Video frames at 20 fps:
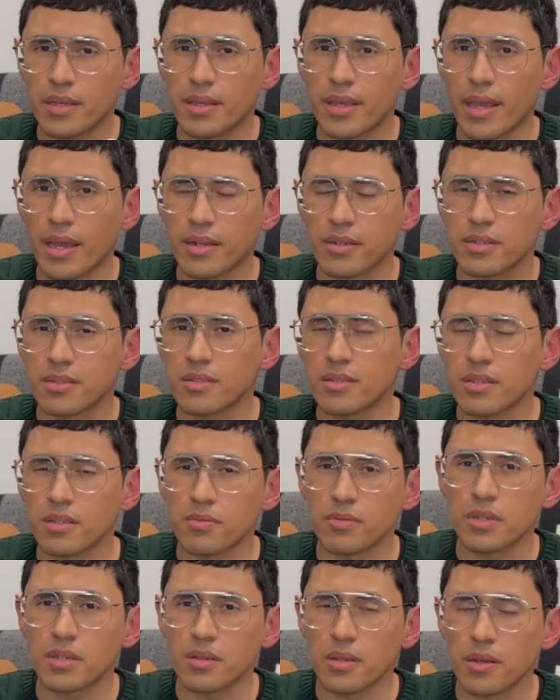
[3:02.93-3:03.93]
Canon
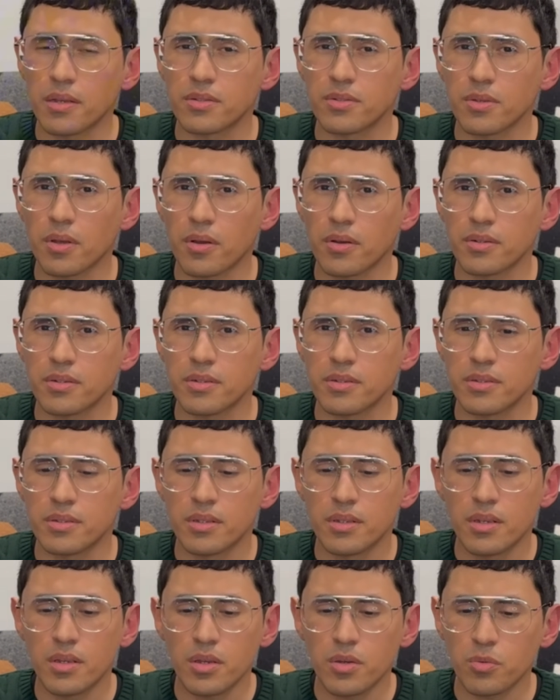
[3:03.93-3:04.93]
TV lens on
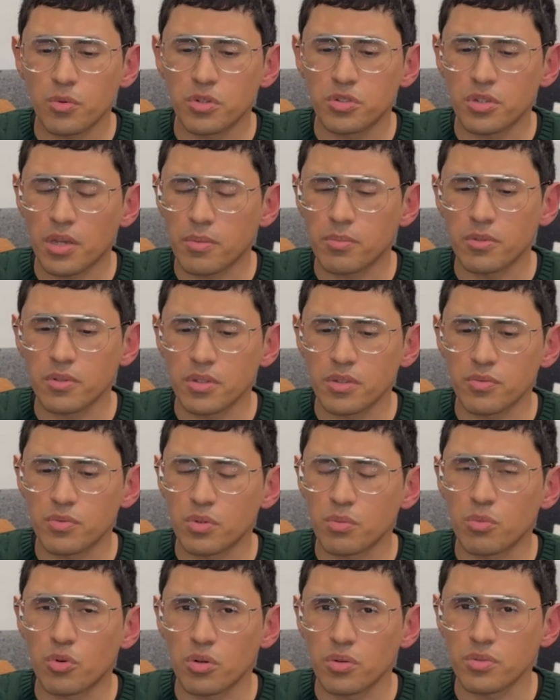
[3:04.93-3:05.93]
it, which I believe were
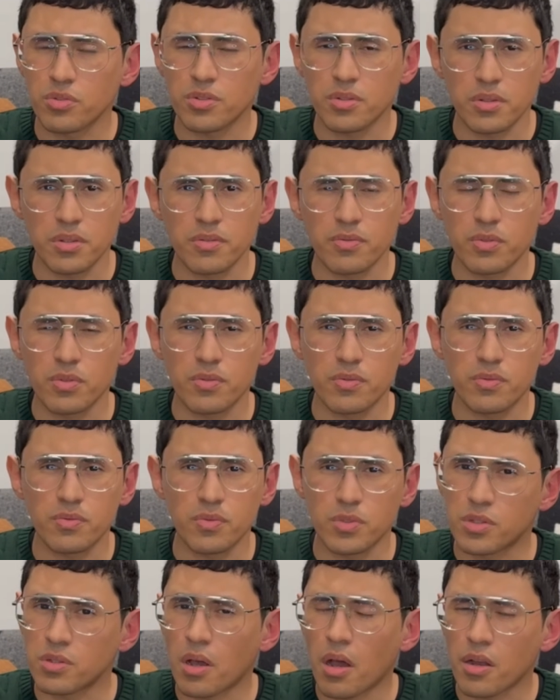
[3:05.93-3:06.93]
mostly for
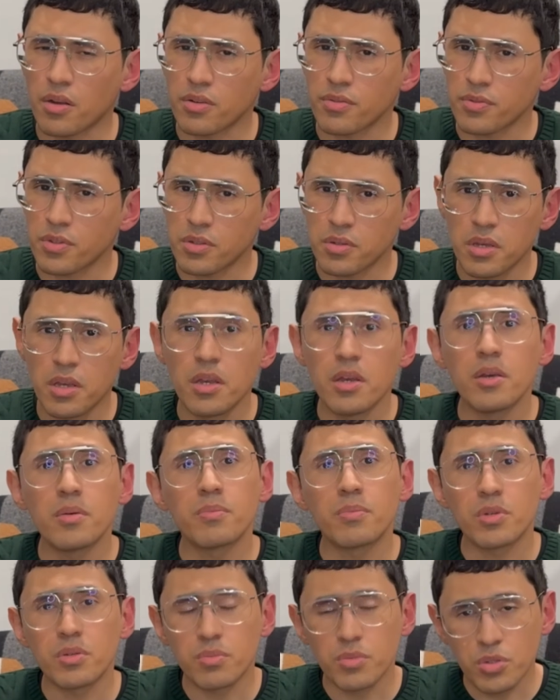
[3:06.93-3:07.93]
photography,
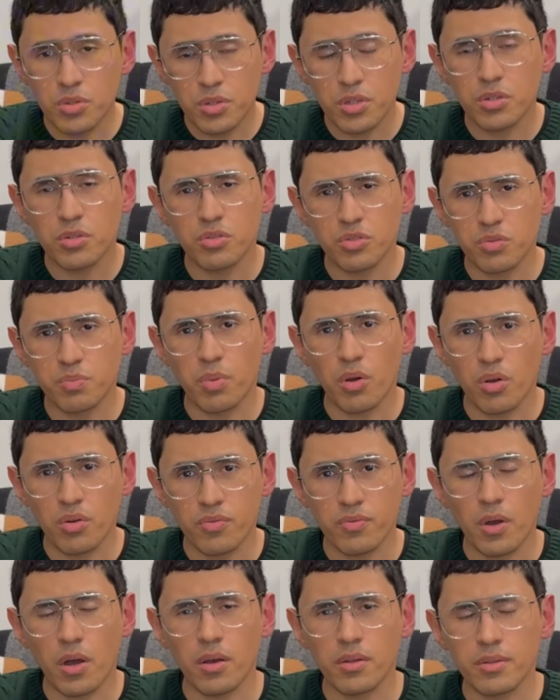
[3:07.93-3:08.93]
but you could use
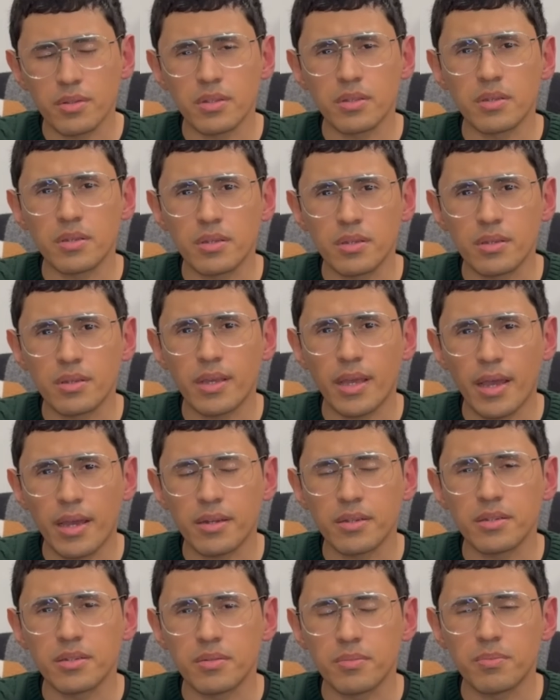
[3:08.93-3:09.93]
both on the
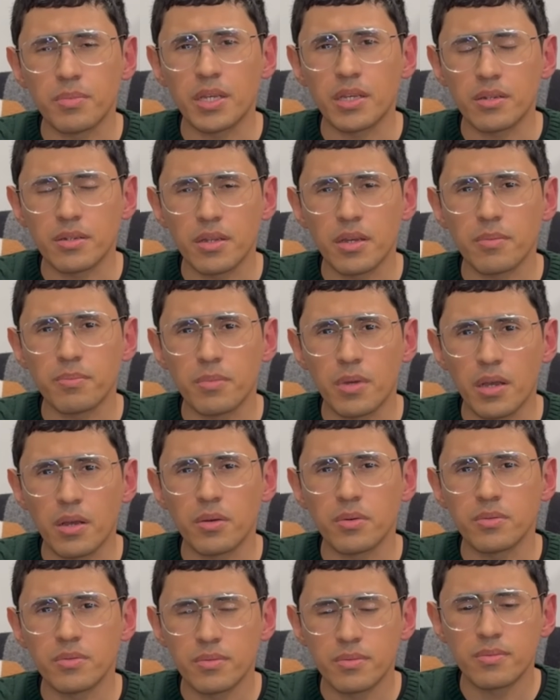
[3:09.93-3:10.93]
Canon Bayonet
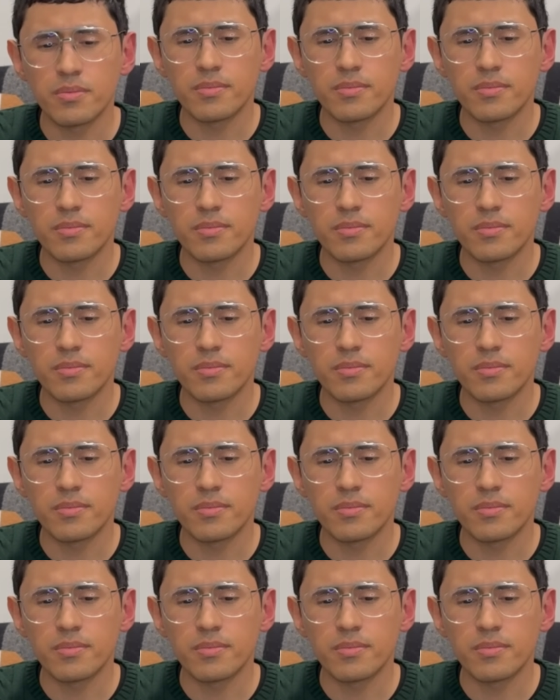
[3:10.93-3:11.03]
mount.